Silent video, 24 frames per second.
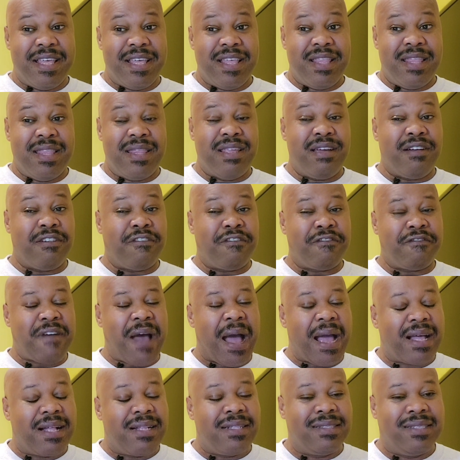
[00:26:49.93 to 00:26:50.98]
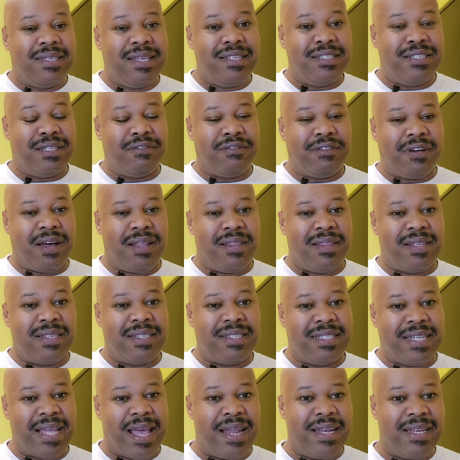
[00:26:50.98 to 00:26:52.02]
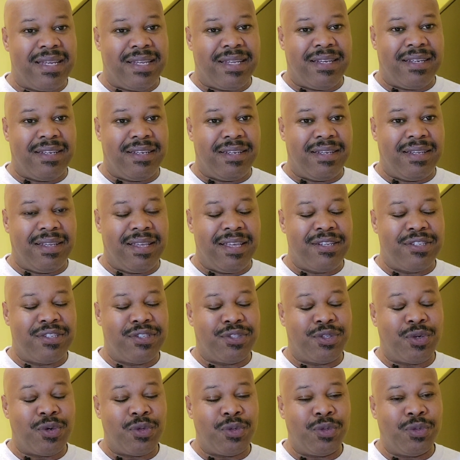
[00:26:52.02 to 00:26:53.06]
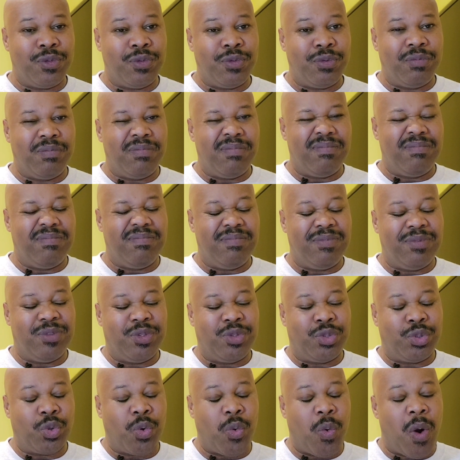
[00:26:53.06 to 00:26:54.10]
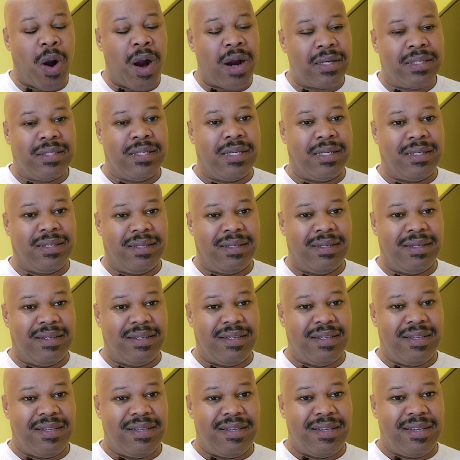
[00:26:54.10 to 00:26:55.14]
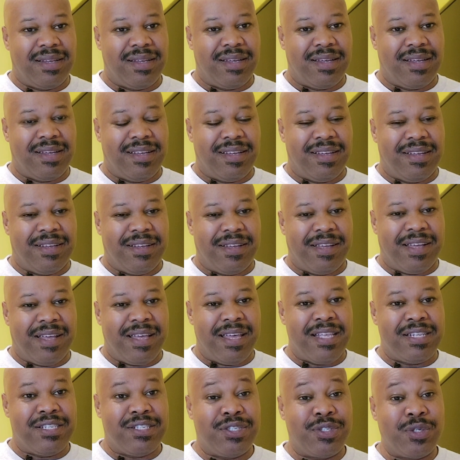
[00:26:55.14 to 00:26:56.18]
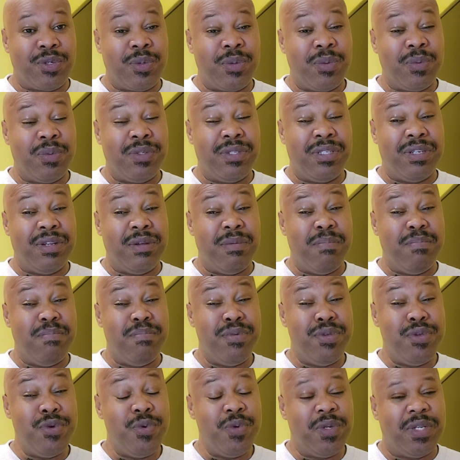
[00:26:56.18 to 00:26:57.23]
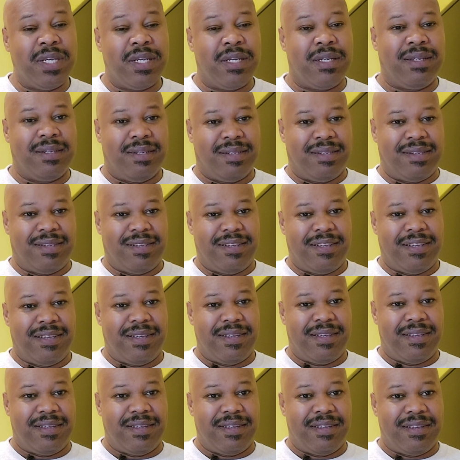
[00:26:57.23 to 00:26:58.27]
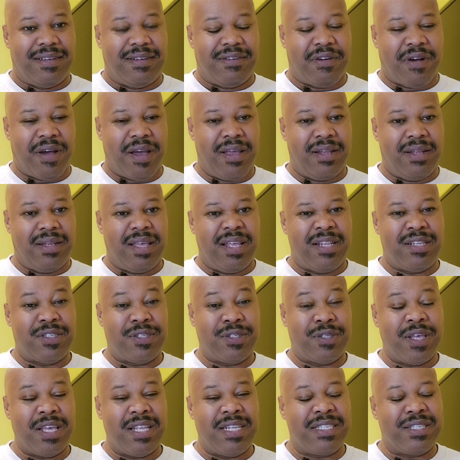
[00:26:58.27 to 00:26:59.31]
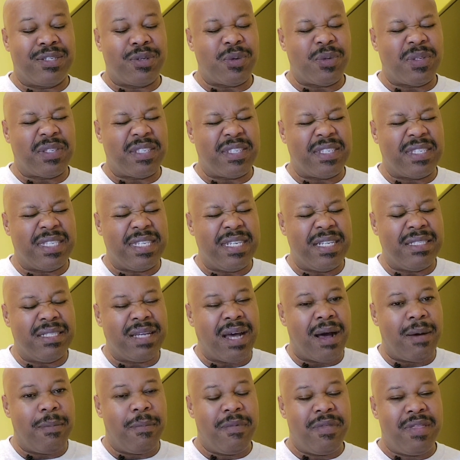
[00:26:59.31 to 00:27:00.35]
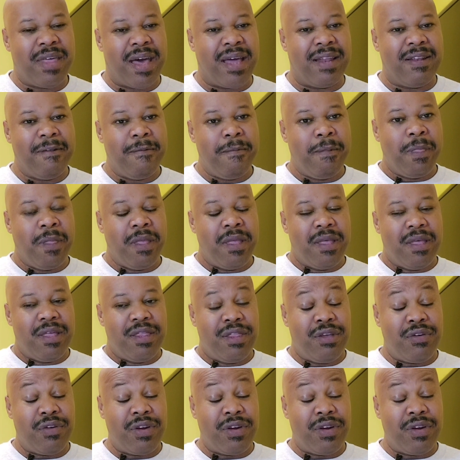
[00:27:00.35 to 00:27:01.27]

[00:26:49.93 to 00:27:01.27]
their faculties of understanding is so thwarted, it's so muted, right? It's so sealed up that they're